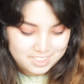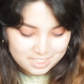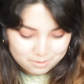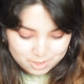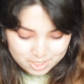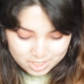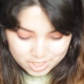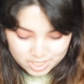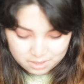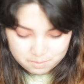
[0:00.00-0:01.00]
It's like really
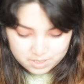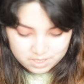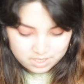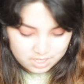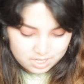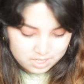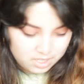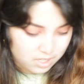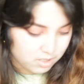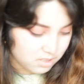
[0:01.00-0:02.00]
cheap and
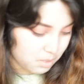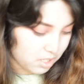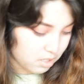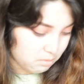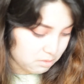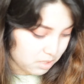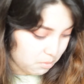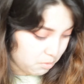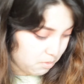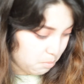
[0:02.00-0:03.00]
it hurts my arms when
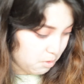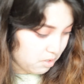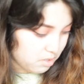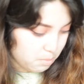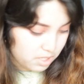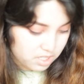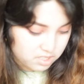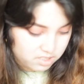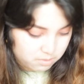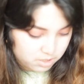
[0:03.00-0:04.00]
I move them around a bit
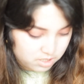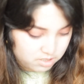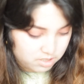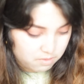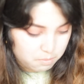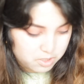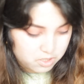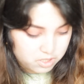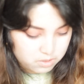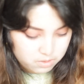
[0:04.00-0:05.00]
because it's really stiff
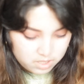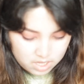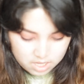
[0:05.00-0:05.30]
material.